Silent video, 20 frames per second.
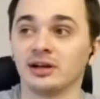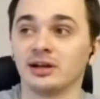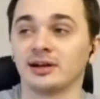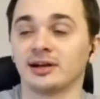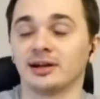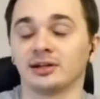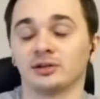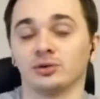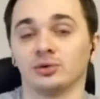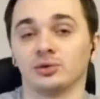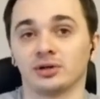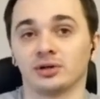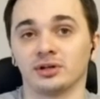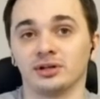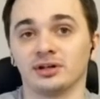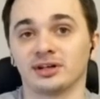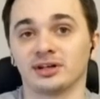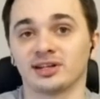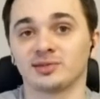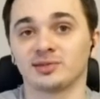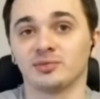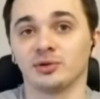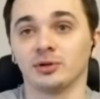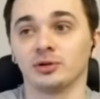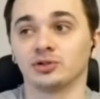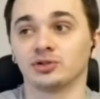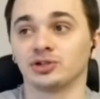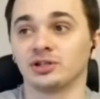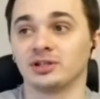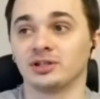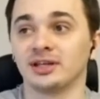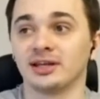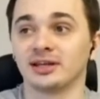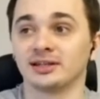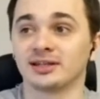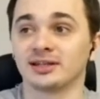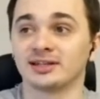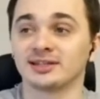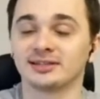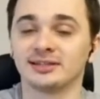this time the content of the
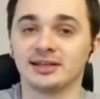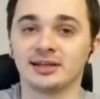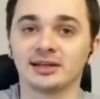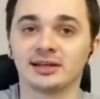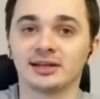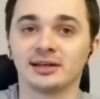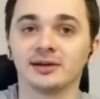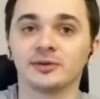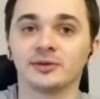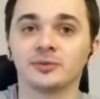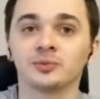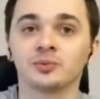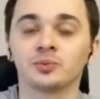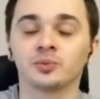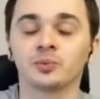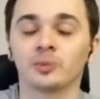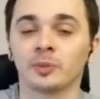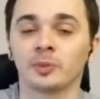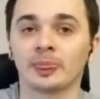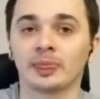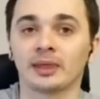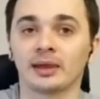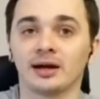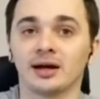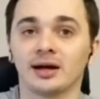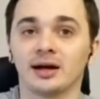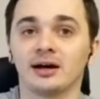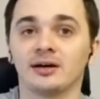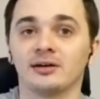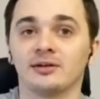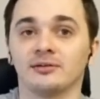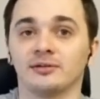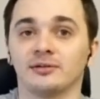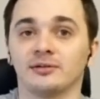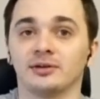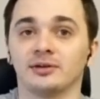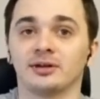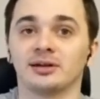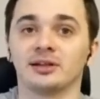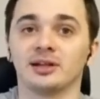parameter will be copied to a
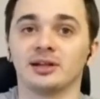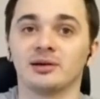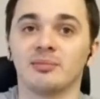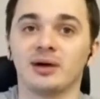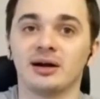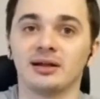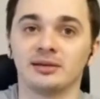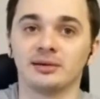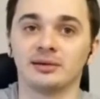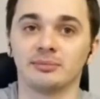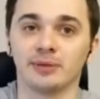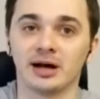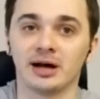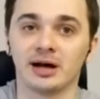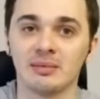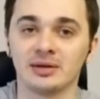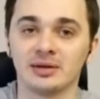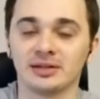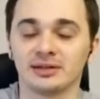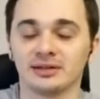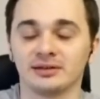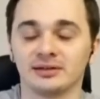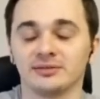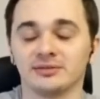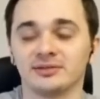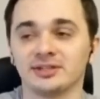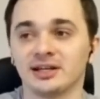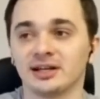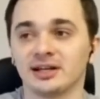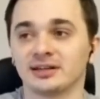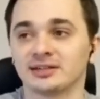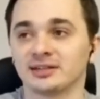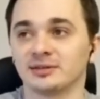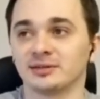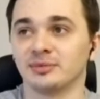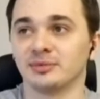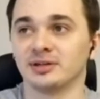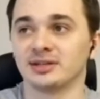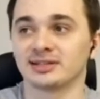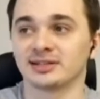buffer which sits in
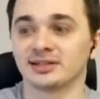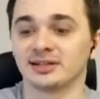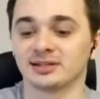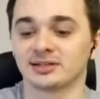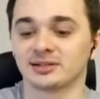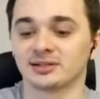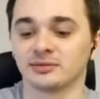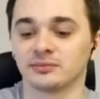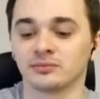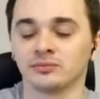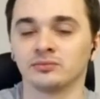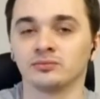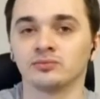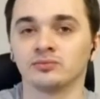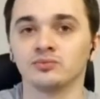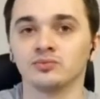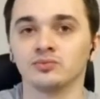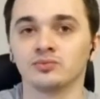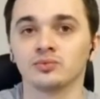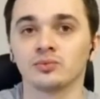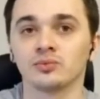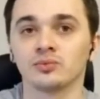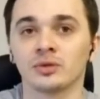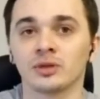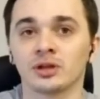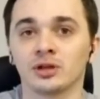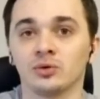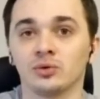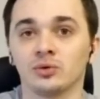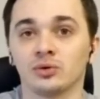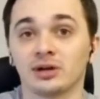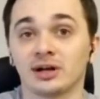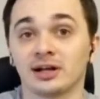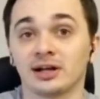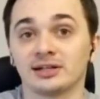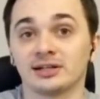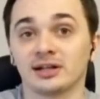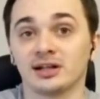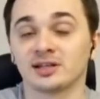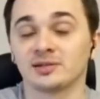global memory in the BSS
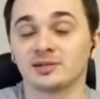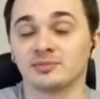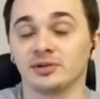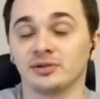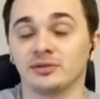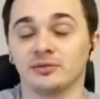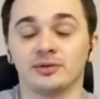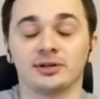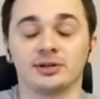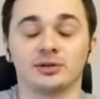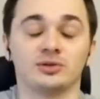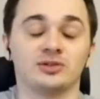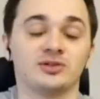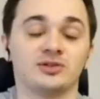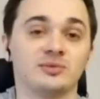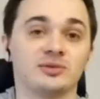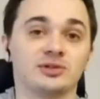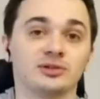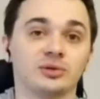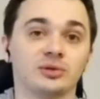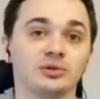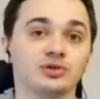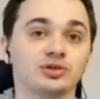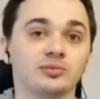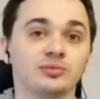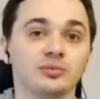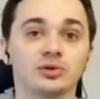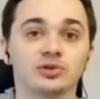section as opposed to the stack.